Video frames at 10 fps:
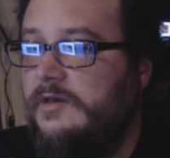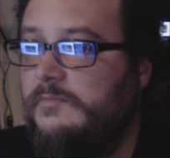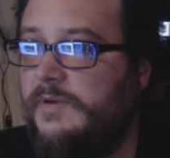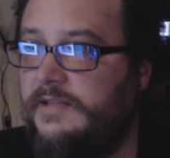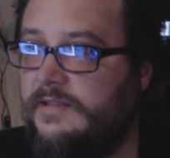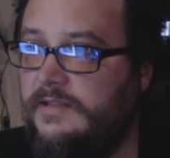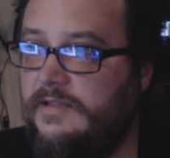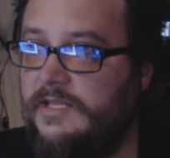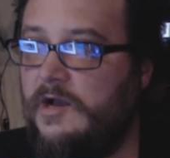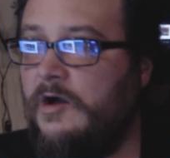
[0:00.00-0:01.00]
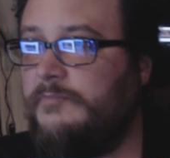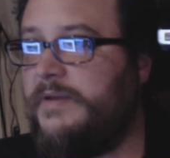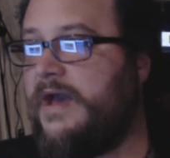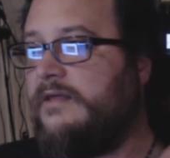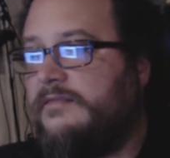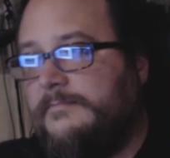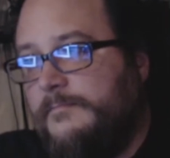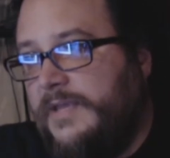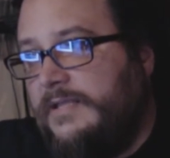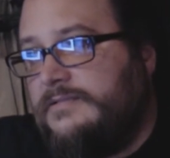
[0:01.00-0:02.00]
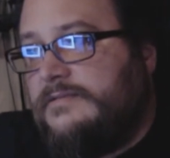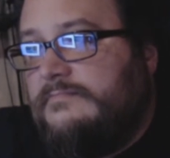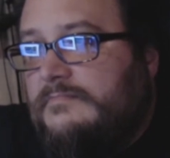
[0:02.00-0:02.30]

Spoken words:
But the alt path means